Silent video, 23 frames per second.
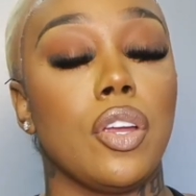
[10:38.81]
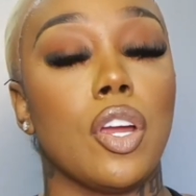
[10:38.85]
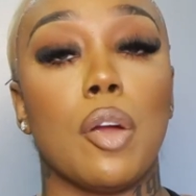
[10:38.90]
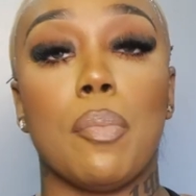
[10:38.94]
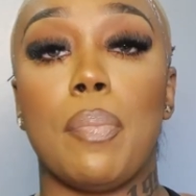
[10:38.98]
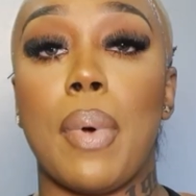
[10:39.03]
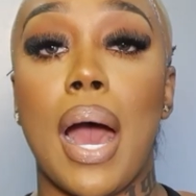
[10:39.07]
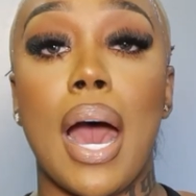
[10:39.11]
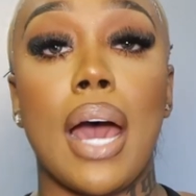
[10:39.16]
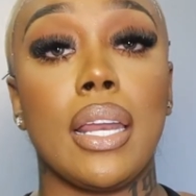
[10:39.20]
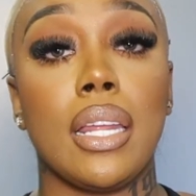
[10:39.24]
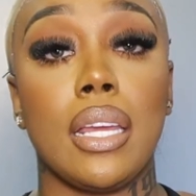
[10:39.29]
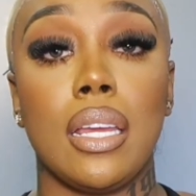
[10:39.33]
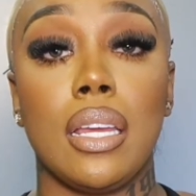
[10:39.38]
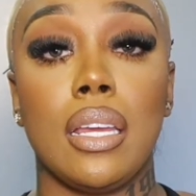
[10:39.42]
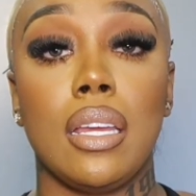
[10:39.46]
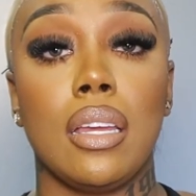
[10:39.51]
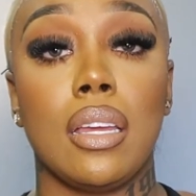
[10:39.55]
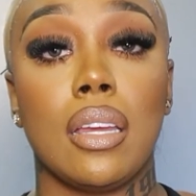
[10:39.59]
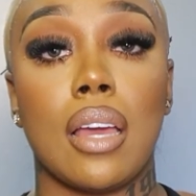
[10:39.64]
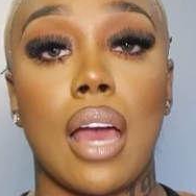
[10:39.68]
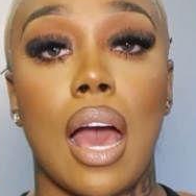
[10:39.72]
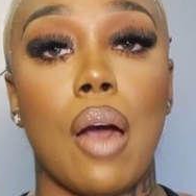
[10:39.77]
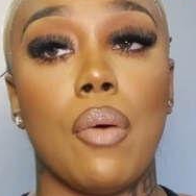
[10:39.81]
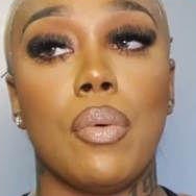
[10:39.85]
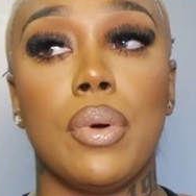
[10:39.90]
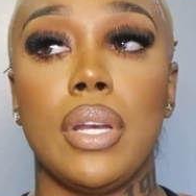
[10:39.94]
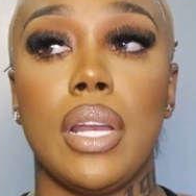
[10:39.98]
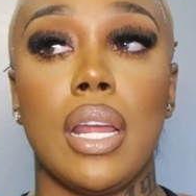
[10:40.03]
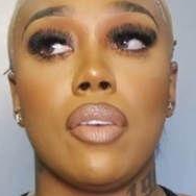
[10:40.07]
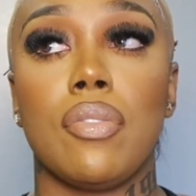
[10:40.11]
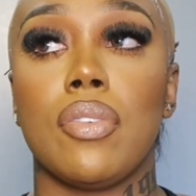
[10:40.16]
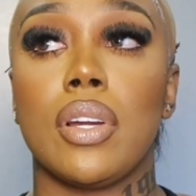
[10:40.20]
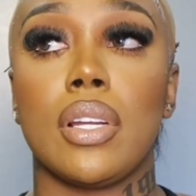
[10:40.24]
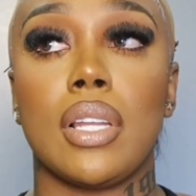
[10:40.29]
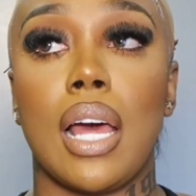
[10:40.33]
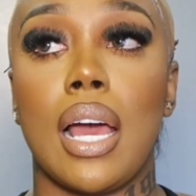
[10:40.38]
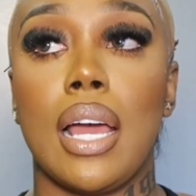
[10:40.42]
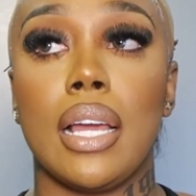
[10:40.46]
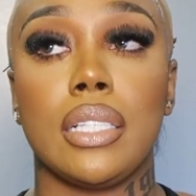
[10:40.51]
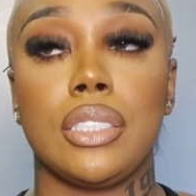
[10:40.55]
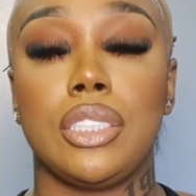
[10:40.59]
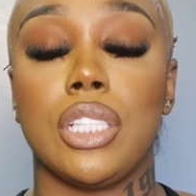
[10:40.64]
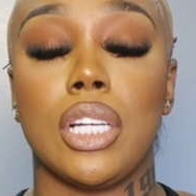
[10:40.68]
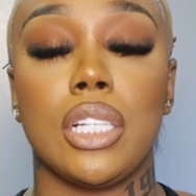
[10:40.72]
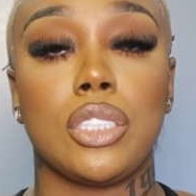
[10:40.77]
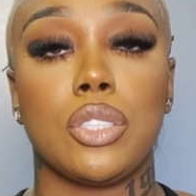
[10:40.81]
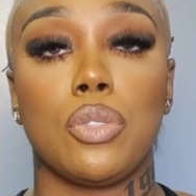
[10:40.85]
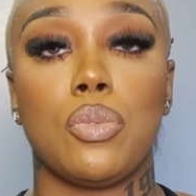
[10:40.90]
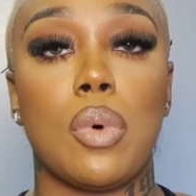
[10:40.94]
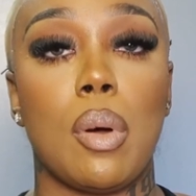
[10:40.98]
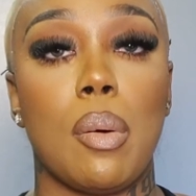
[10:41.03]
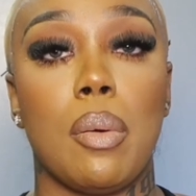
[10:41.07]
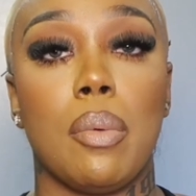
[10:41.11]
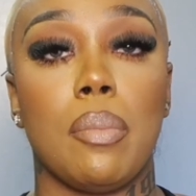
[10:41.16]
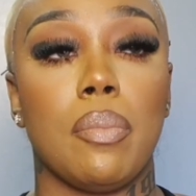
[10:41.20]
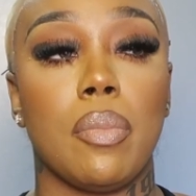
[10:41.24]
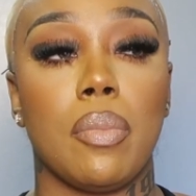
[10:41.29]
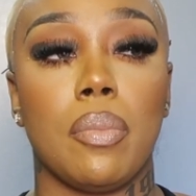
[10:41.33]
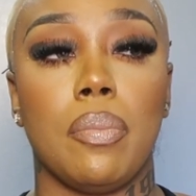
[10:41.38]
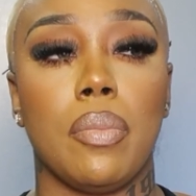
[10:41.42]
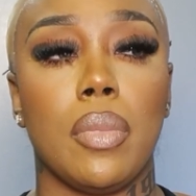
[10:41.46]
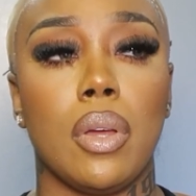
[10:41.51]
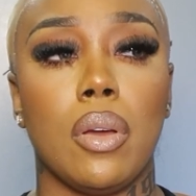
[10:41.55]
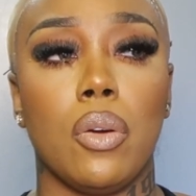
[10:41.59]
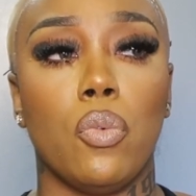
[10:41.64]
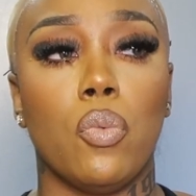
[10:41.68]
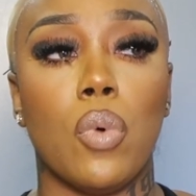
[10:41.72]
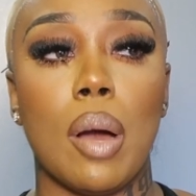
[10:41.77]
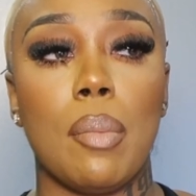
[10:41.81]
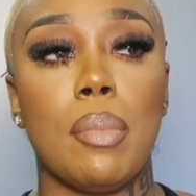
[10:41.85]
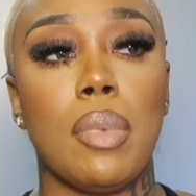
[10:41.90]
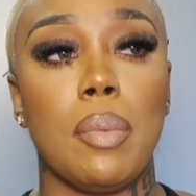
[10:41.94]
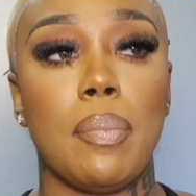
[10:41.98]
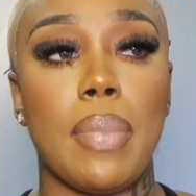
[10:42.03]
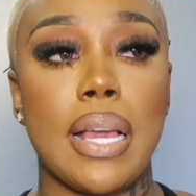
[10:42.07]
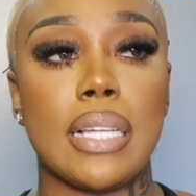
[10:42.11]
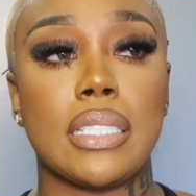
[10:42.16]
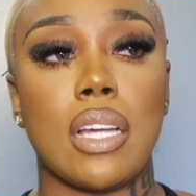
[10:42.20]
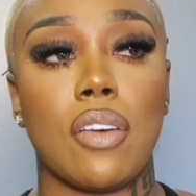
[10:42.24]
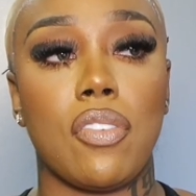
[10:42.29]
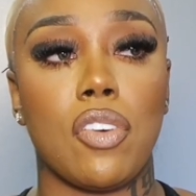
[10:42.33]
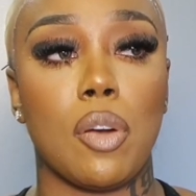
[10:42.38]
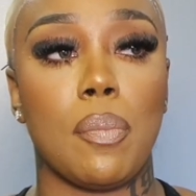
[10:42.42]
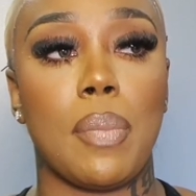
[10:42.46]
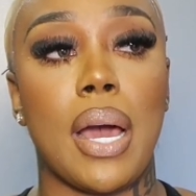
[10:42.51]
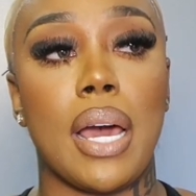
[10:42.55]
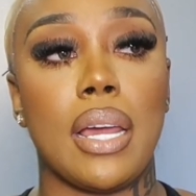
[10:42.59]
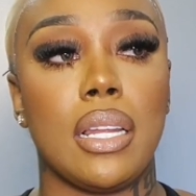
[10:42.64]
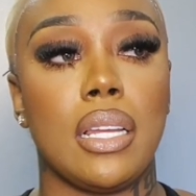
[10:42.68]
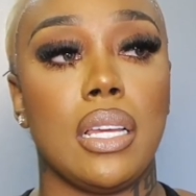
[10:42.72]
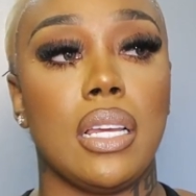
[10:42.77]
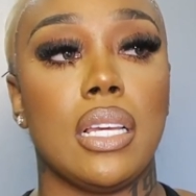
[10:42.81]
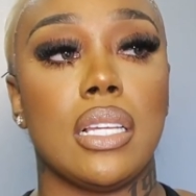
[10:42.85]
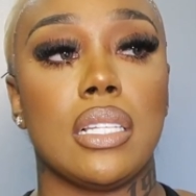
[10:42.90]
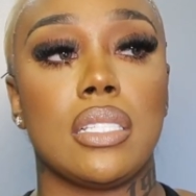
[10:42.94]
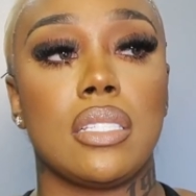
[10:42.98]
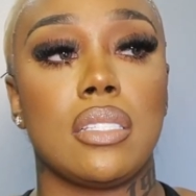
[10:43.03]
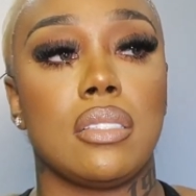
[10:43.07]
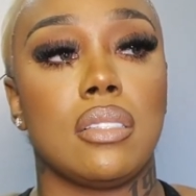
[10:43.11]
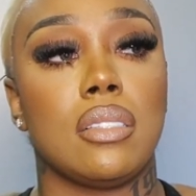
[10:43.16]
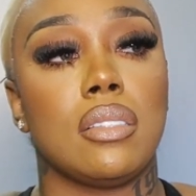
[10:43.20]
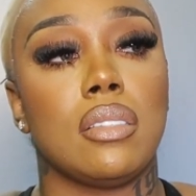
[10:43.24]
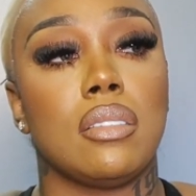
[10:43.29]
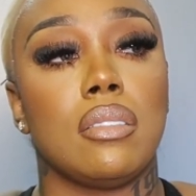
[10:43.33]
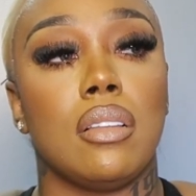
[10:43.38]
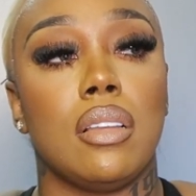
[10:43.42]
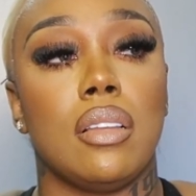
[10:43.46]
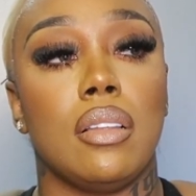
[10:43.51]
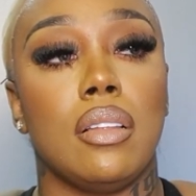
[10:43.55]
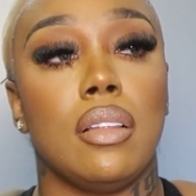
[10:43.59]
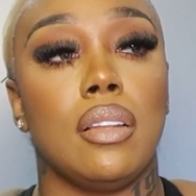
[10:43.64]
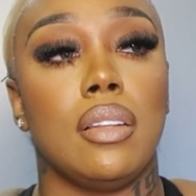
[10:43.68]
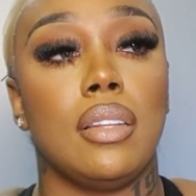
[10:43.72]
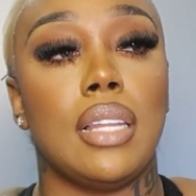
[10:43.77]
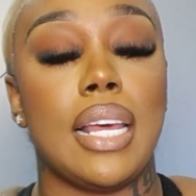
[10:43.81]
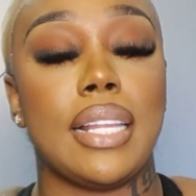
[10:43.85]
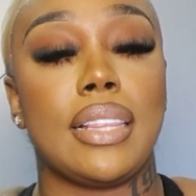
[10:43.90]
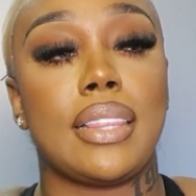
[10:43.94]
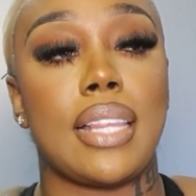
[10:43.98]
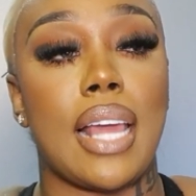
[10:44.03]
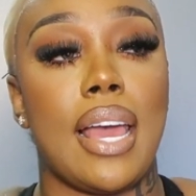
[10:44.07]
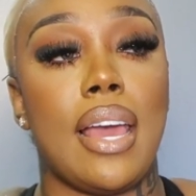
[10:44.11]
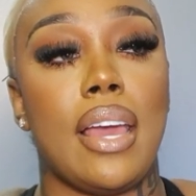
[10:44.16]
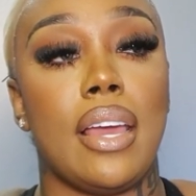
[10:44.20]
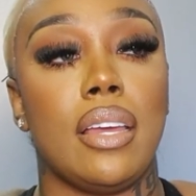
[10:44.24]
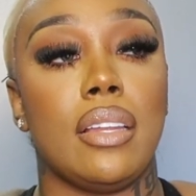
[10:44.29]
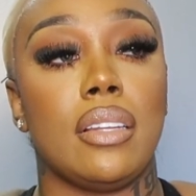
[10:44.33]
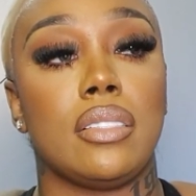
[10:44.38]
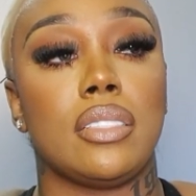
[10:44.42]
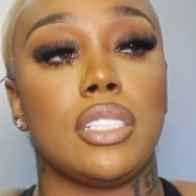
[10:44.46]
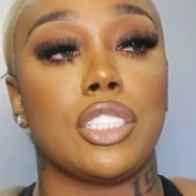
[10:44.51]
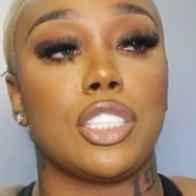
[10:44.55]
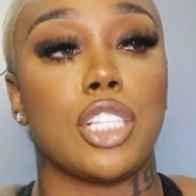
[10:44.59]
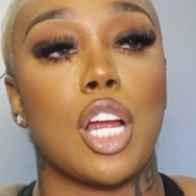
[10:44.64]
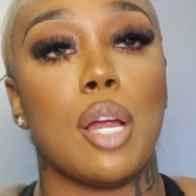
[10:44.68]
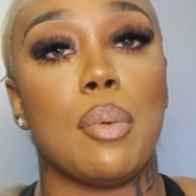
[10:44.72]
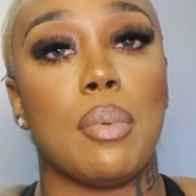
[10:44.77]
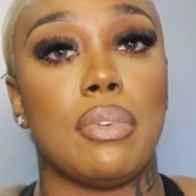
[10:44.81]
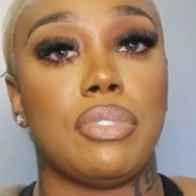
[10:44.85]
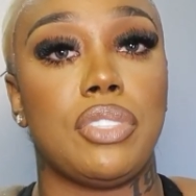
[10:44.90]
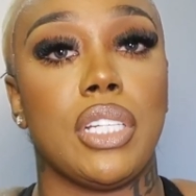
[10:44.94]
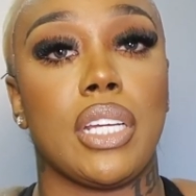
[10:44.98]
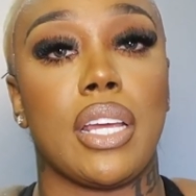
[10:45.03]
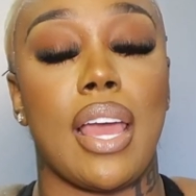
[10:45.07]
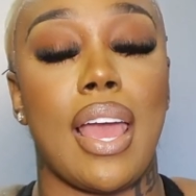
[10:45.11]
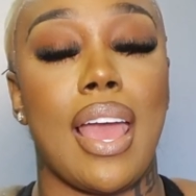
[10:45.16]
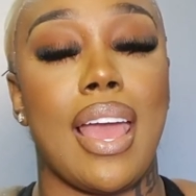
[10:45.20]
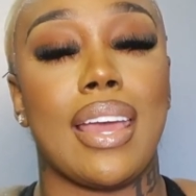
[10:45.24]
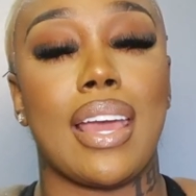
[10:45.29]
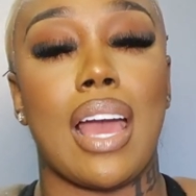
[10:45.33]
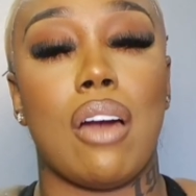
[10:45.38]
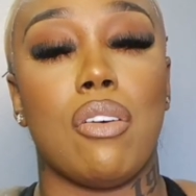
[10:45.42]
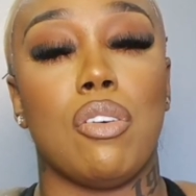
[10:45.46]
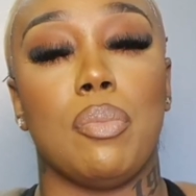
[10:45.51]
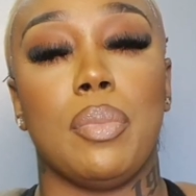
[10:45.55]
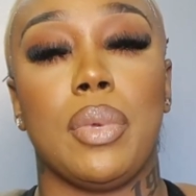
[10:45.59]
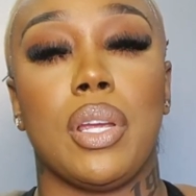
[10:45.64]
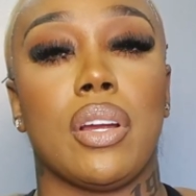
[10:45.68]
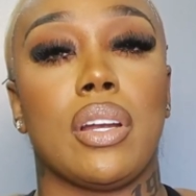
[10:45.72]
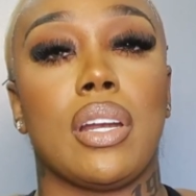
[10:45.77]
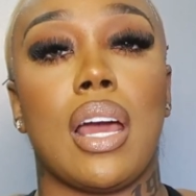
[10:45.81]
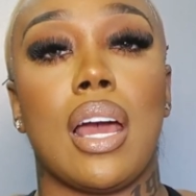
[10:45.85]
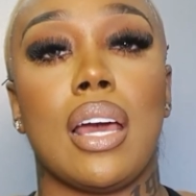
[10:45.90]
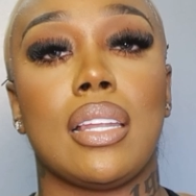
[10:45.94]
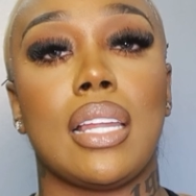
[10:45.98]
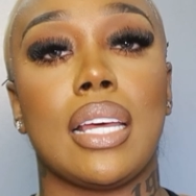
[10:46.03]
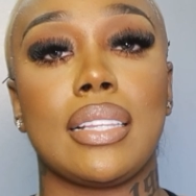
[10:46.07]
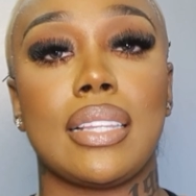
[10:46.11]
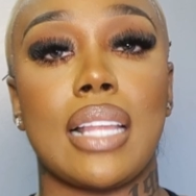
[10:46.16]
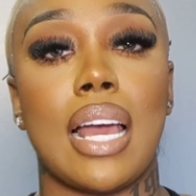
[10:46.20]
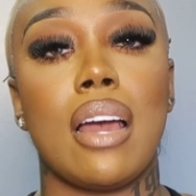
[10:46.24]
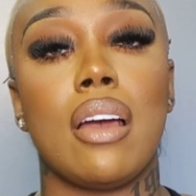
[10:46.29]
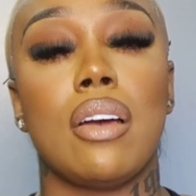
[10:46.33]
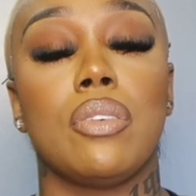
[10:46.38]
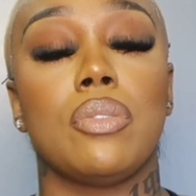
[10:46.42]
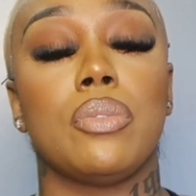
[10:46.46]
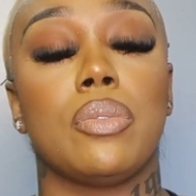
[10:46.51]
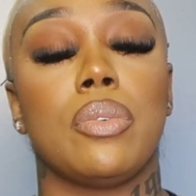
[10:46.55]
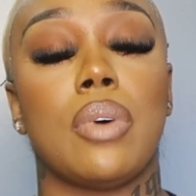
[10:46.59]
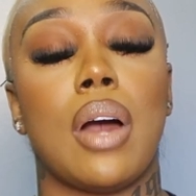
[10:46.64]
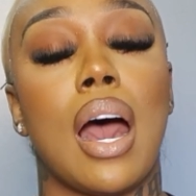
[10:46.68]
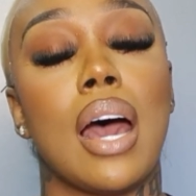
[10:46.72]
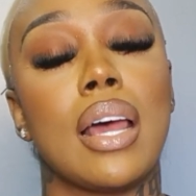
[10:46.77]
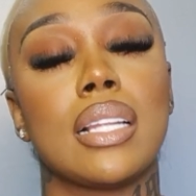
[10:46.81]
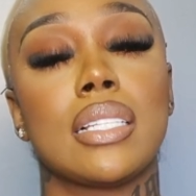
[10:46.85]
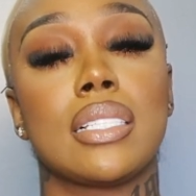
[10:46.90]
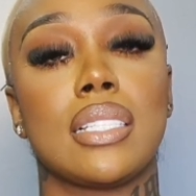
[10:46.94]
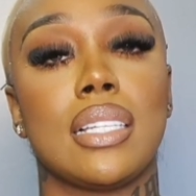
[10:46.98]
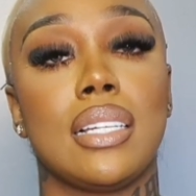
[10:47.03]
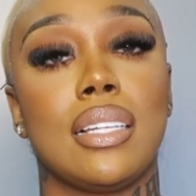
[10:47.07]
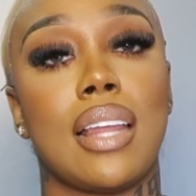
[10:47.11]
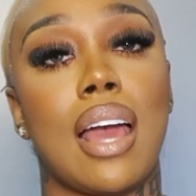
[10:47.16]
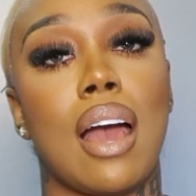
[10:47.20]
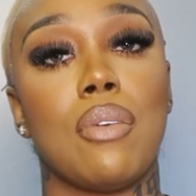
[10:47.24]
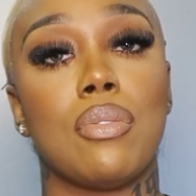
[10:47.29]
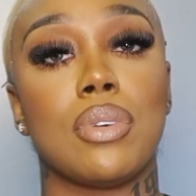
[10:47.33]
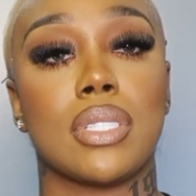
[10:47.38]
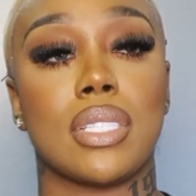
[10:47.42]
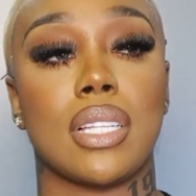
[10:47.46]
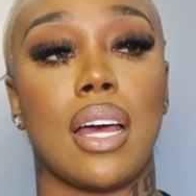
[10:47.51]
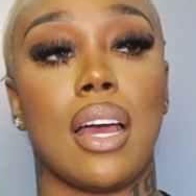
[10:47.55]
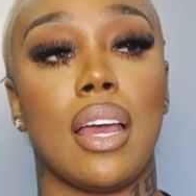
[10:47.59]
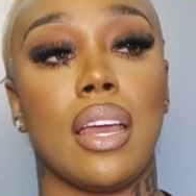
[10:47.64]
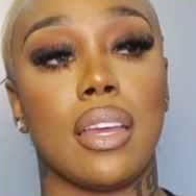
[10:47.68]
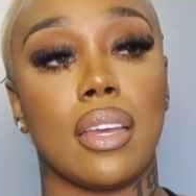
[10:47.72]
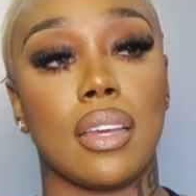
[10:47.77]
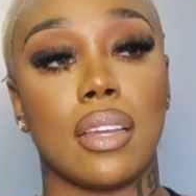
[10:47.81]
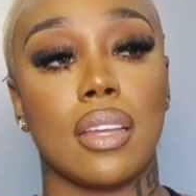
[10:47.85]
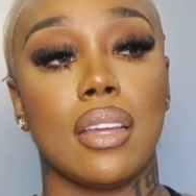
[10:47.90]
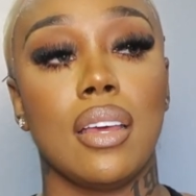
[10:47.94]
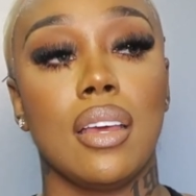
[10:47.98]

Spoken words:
Your body, I would never, like, judge a woman based off her body and let that determine if she can hang out with me or not. Like, that, honestly, that was, like,